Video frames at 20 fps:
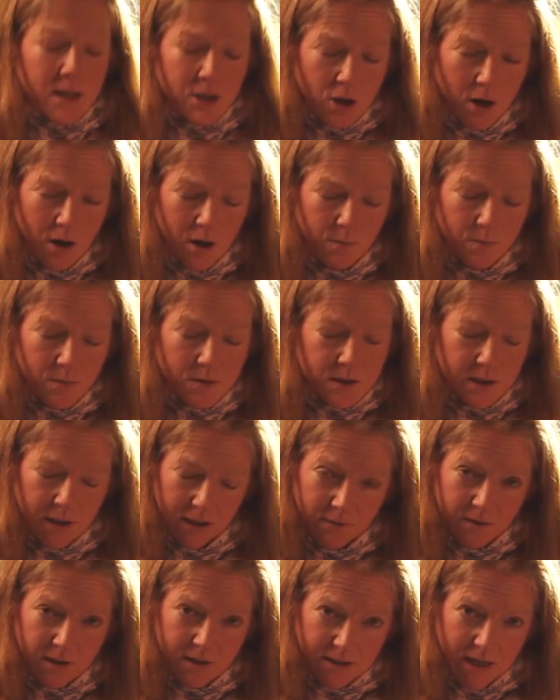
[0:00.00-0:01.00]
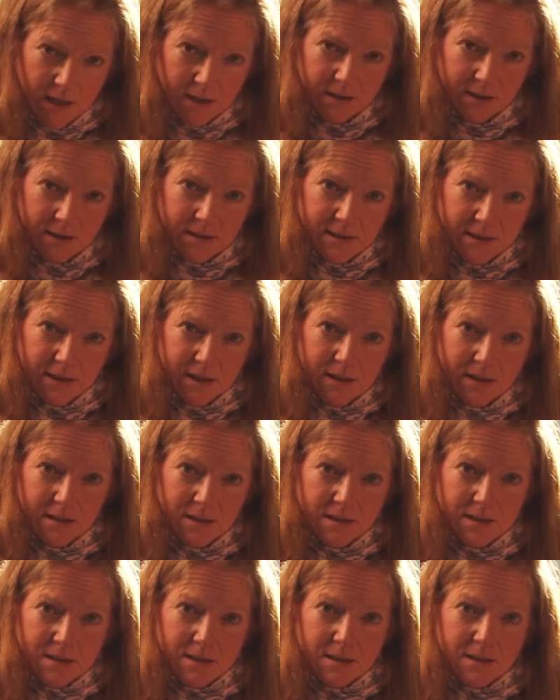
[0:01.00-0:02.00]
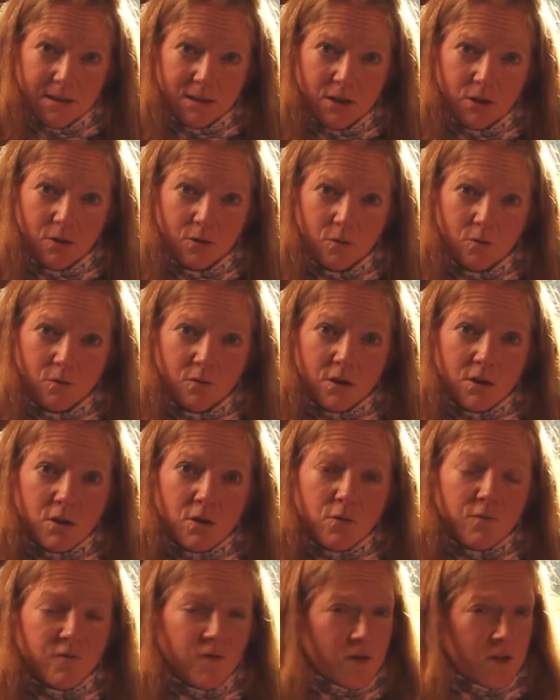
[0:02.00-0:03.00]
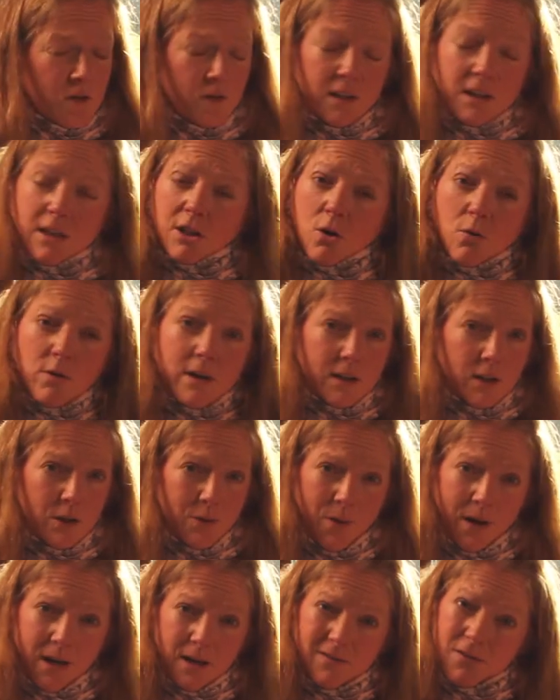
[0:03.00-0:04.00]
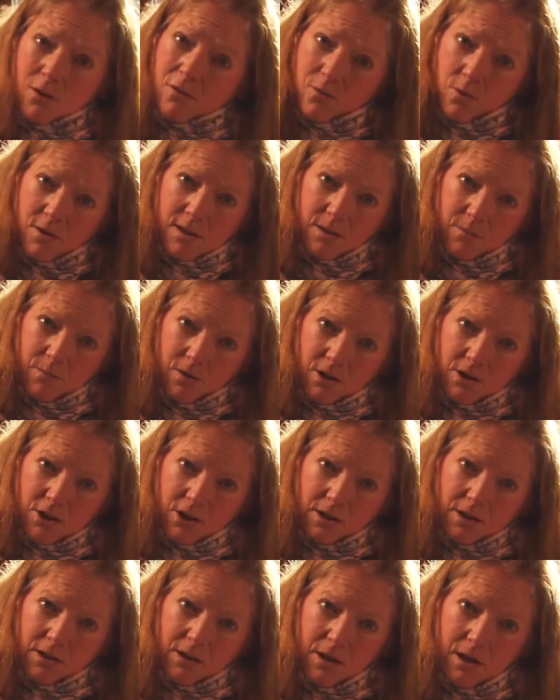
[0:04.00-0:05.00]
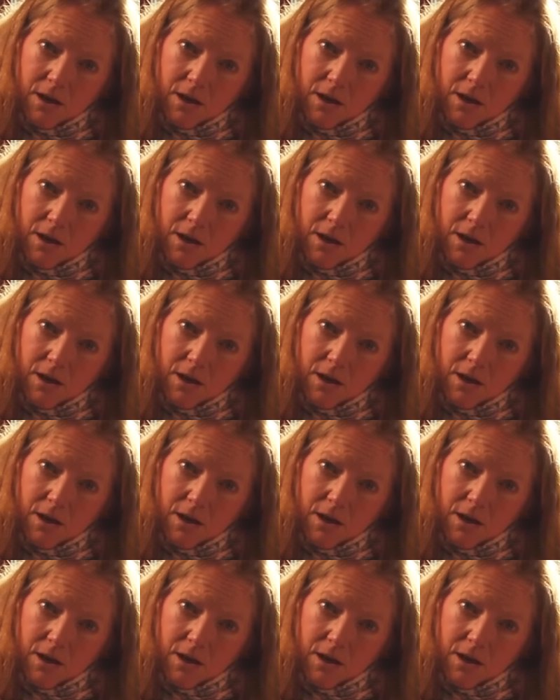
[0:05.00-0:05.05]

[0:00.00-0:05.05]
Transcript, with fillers: job to give you the technical skills so that they don't get in the way of your voice emerging.